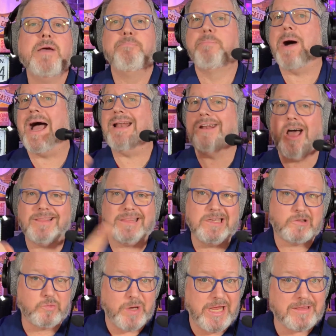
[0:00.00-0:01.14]
But not
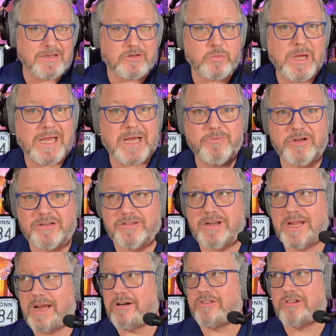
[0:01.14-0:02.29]
this week. This week I'm just
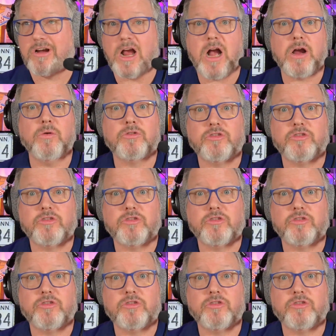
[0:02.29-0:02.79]
sitting here in Chicago,